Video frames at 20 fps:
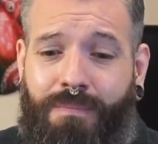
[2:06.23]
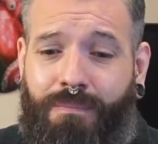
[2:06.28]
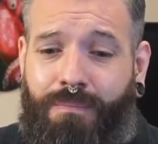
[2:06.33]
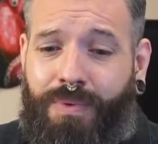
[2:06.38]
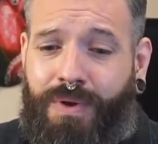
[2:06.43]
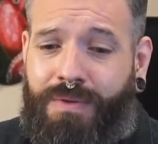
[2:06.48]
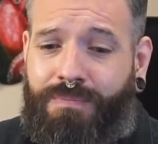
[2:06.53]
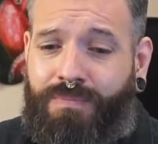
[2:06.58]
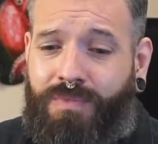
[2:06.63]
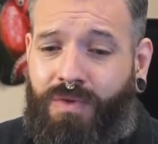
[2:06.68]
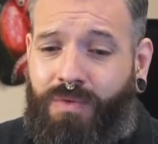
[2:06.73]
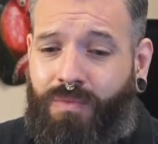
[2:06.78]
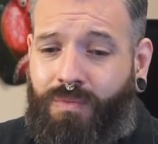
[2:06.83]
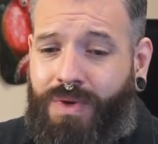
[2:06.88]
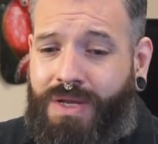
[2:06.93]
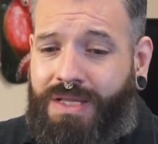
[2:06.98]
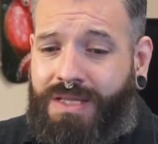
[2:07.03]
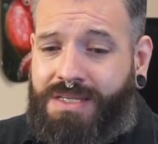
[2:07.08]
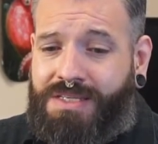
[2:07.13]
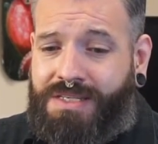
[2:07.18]
But
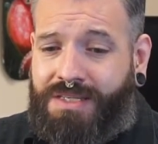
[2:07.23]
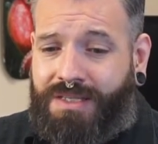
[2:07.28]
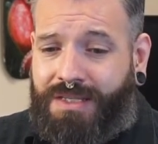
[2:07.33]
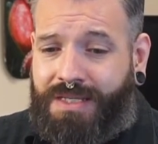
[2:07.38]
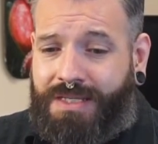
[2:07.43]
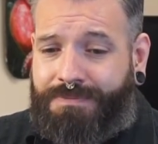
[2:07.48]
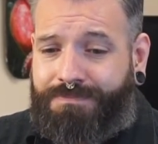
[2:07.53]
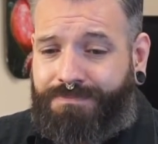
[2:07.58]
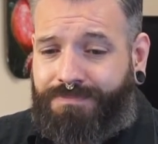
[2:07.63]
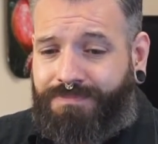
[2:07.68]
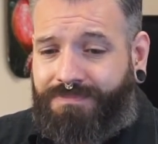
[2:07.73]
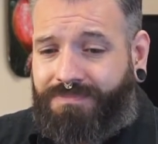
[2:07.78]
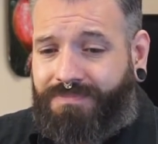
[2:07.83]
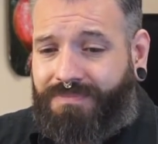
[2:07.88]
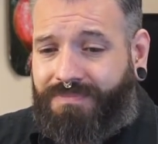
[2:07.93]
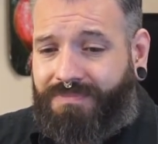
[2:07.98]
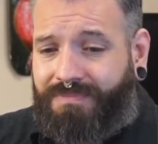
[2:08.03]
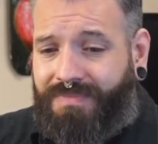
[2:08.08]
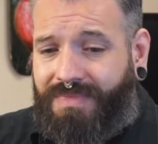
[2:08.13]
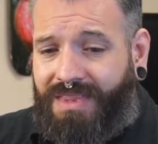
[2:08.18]
realistically,
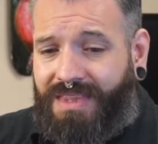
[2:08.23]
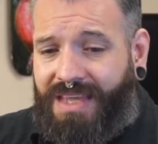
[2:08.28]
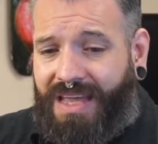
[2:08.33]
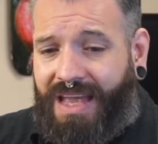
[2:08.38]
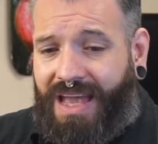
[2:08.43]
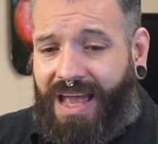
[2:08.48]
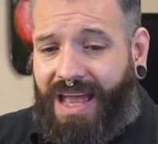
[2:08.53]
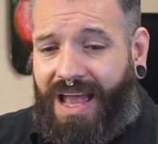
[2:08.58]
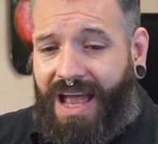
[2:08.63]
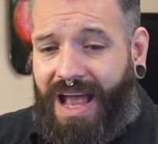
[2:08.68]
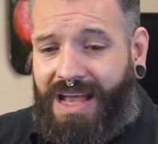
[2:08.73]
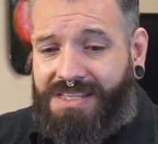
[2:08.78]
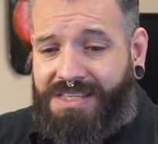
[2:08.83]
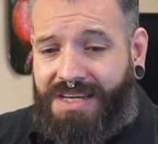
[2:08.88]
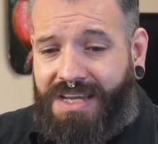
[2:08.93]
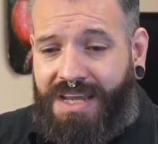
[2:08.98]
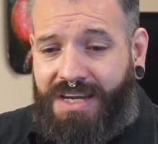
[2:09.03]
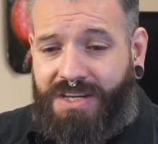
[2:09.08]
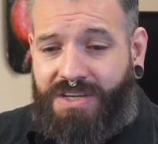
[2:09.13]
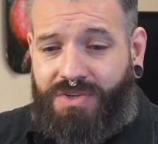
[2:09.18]
as
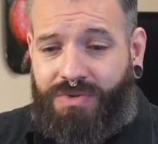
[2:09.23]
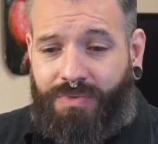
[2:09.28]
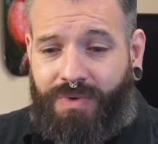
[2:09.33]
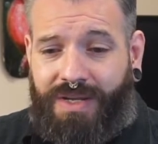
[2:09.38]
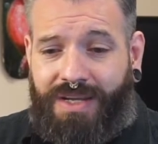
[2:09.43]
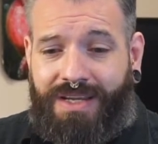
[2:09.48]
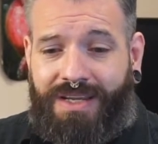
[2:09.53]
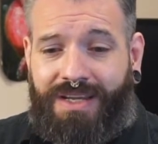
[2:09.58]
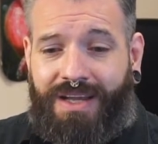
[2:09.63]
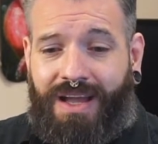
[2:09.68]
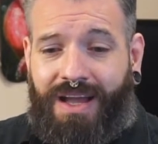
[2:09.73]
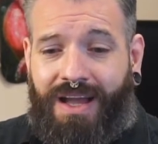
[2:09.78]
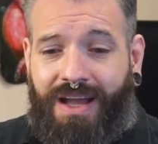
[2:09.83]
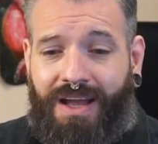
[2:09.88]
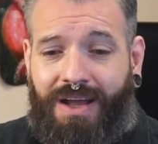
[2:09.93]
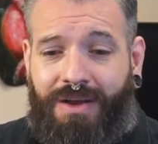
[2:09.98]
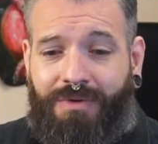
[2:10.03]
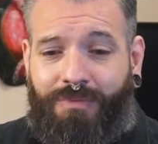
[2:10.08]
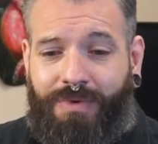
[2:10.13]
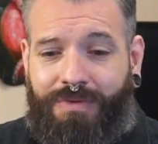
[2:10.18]
an industry,
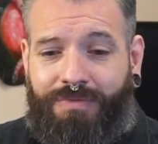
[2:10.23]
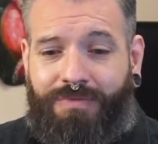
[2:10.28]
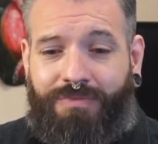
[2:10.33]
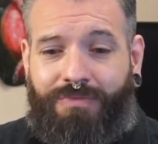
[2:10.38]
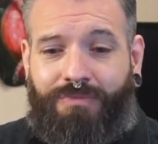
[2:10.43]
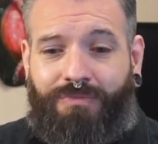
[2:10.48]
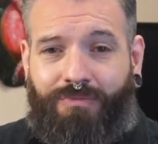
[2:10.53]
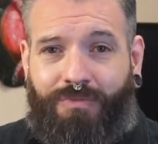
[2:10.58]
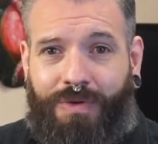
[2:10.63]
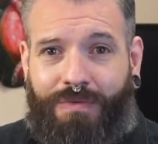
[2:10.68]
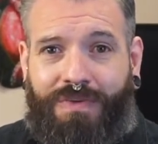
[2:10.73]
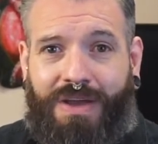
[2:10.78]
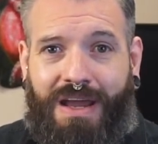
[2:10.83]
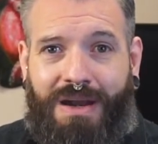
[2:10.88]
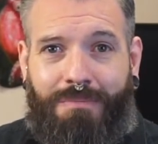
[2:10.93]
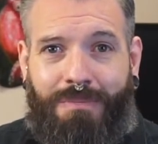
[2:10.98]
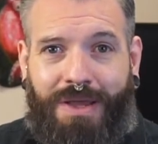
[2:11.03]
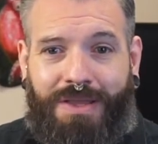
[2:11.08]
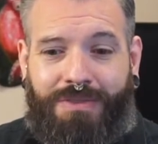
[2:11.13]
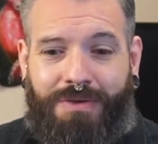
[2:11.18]
we've kind
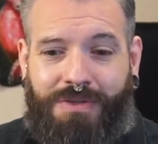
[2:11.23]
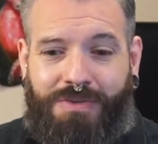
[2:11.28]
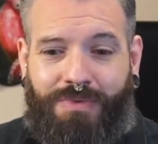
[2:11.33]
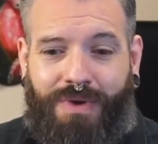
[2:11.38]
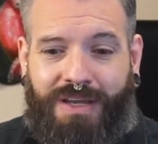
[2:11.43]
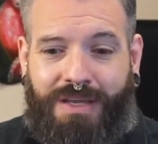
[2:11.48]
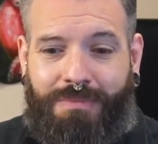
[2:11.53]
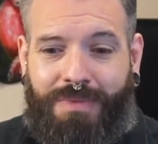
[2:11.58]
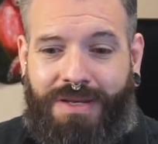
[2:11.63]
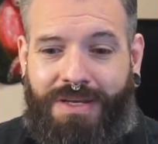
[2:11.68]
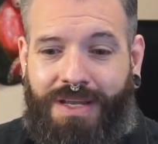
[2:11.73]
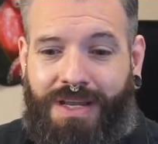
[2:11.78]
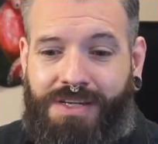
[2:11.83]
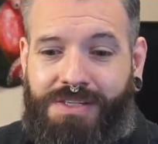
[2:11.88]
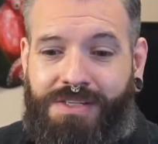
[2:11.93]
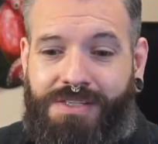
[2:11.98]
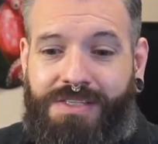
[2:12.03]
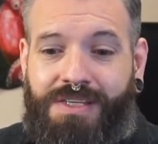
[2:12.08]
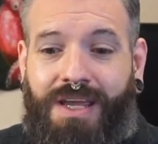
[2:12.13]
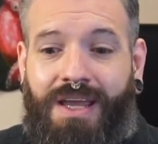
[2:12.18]
of made those
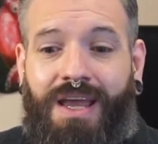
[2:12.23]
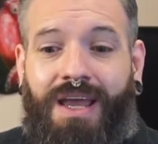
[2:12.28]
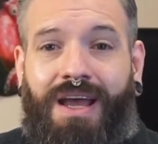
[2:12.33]
recommendations.